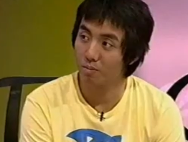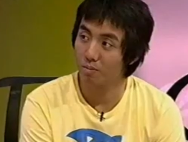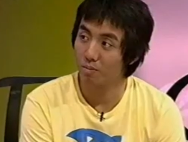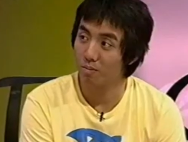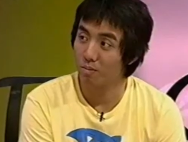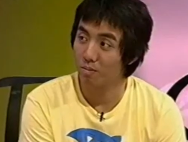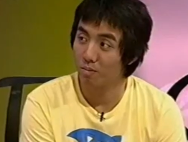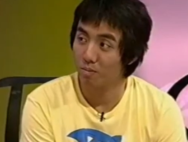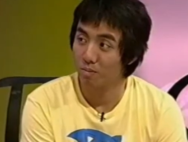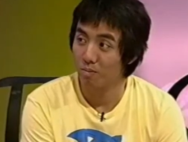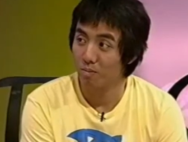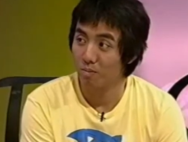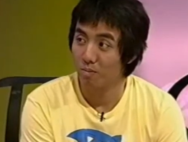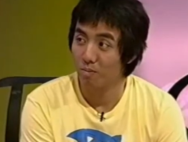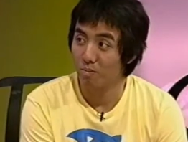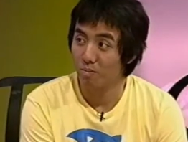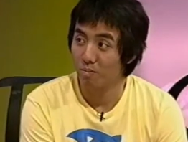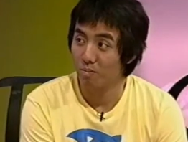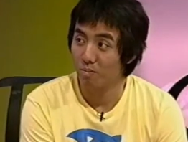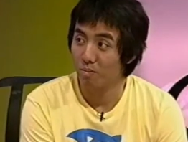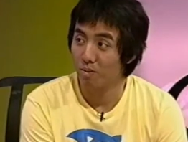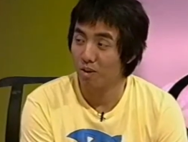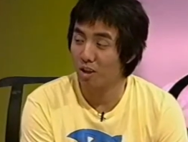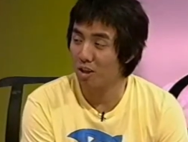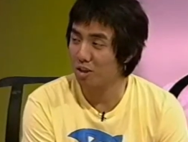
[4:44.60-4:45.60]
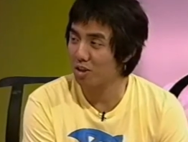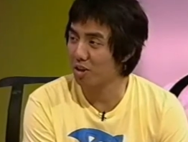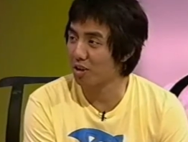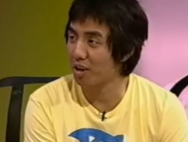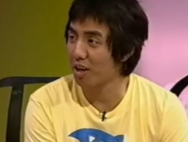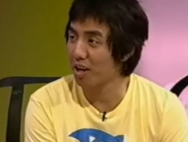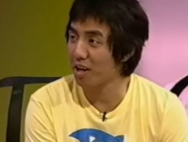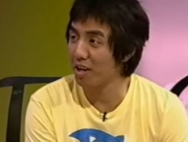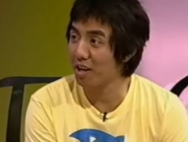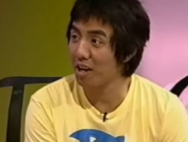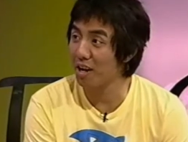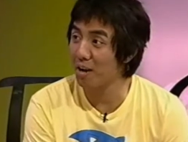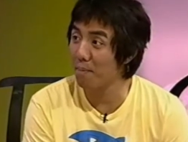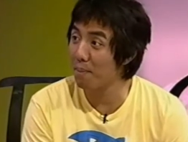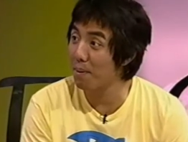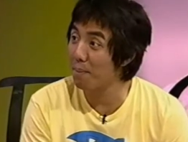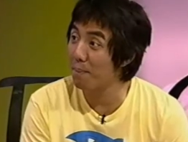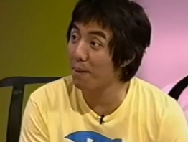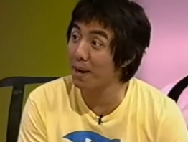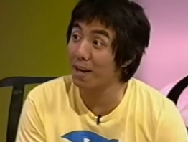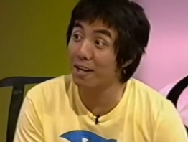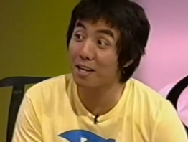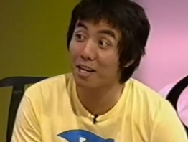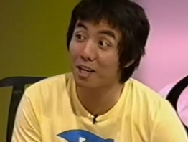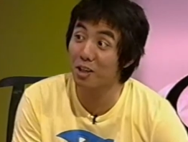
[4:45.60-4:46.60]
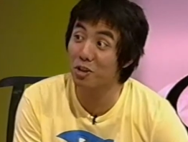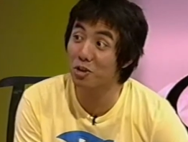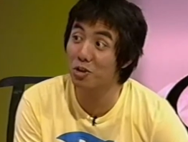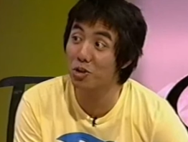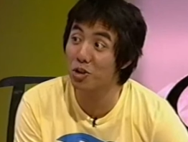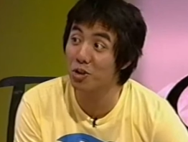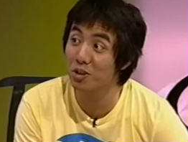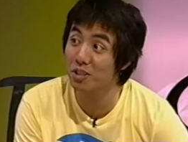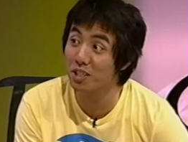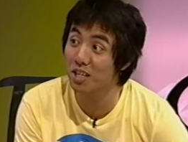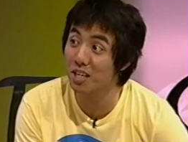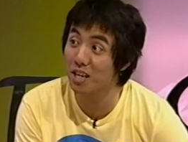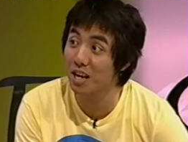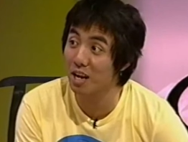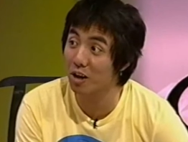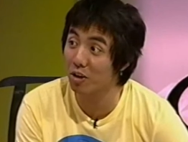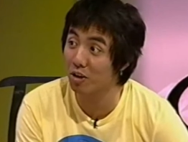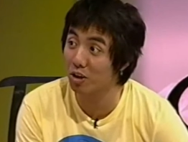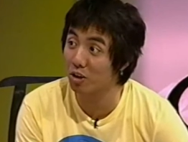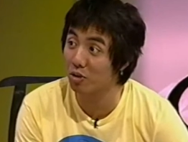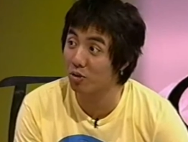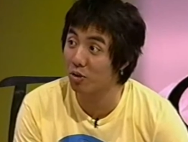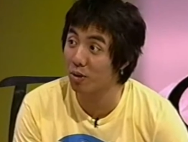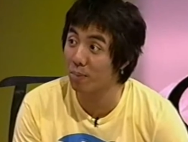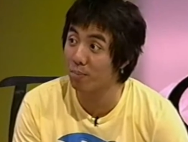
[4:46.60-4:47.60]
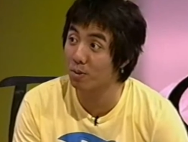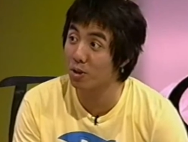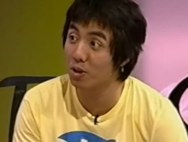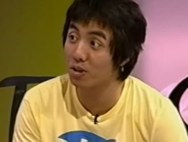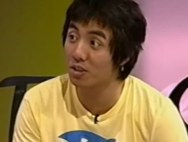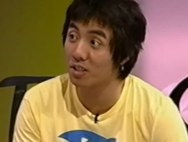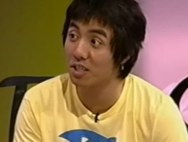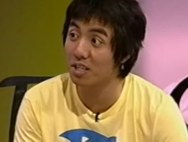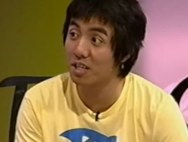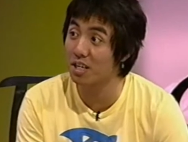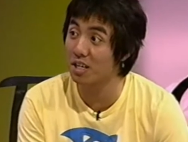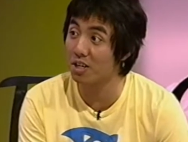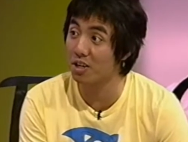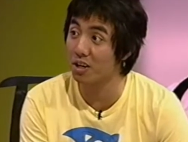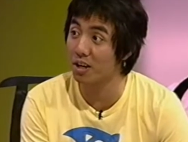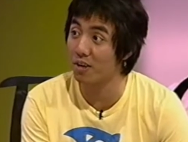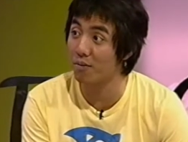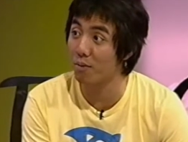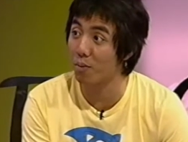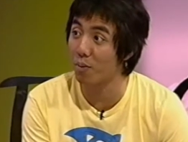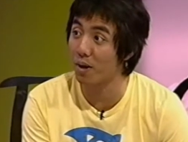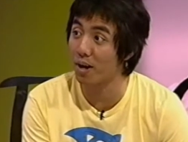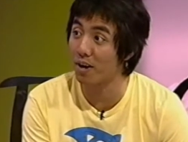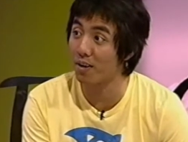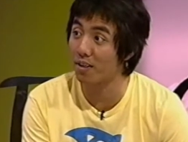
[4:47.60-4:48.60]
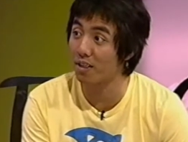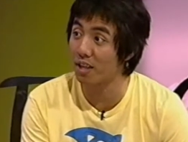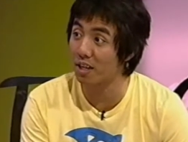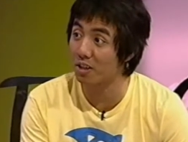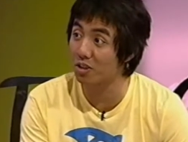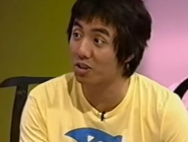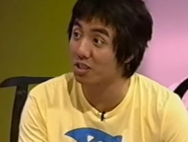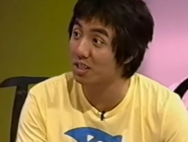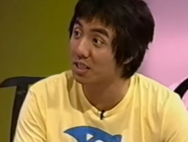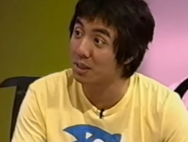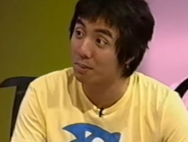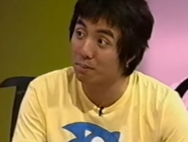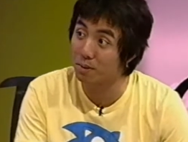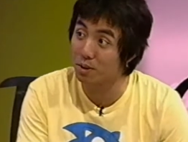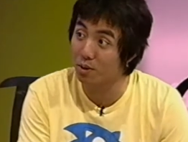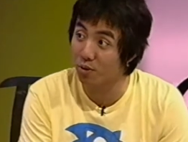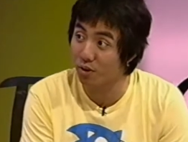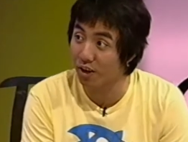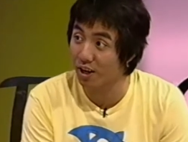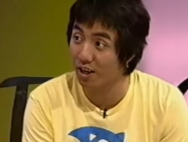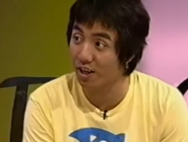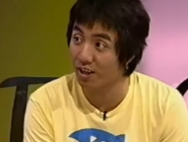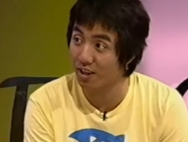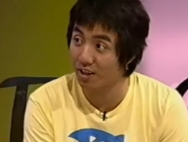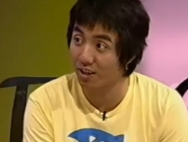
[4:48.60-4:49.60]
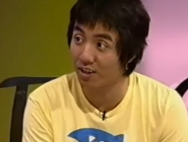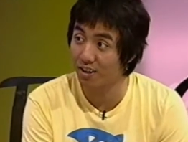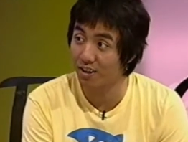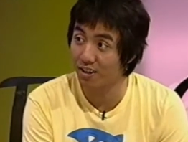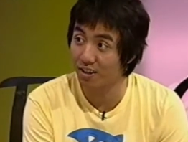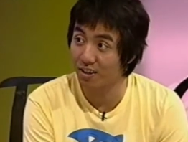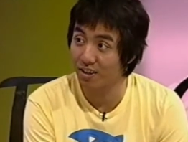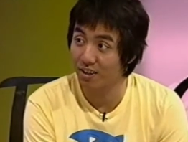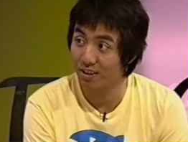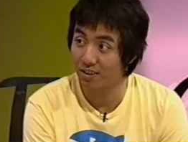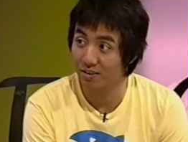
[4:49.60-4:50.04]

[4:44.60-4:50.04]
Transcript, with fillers: for coming in. That's okay. Can I be back next Tuesday? I've got a trip to Sydney to give away thanks to Sims 3. You